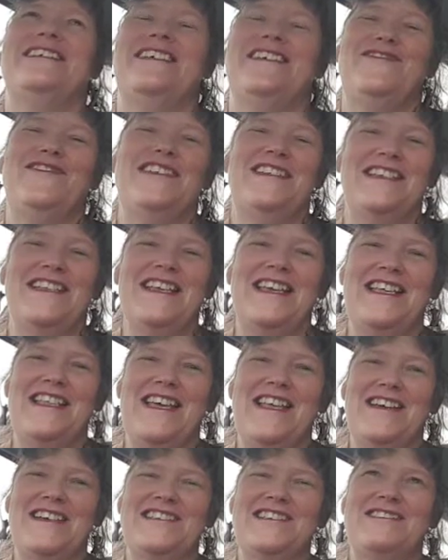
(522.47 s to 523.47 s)
If you didn't hear
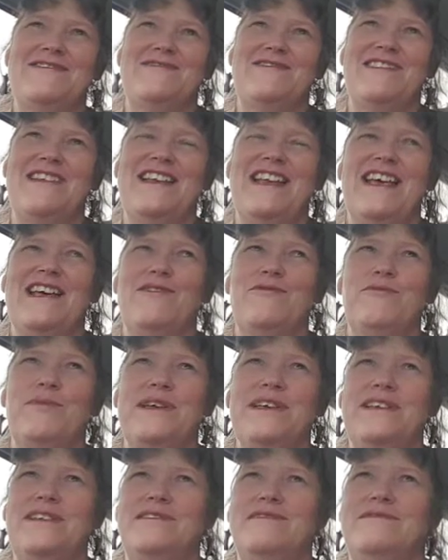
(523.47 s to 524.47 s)
that, I just let out a
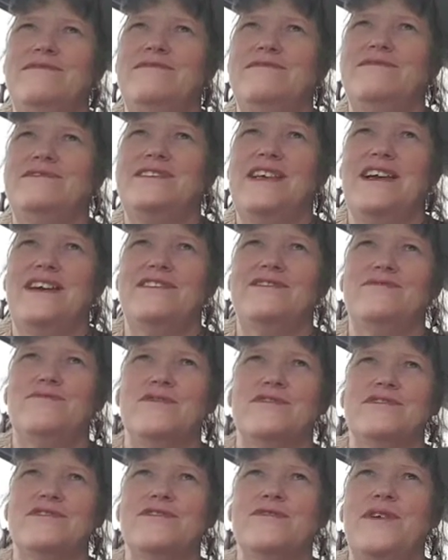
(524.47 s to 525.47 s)
weird sound. It
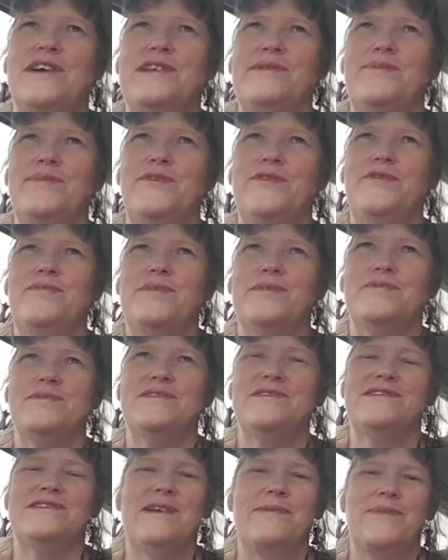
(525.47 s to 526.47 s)
wasn't quite a burp, it
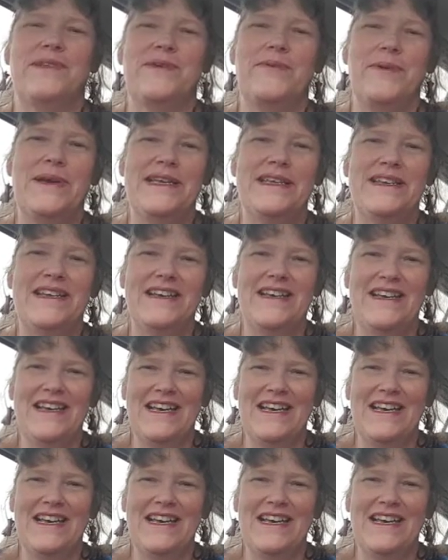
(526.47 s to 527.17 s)
was something weird.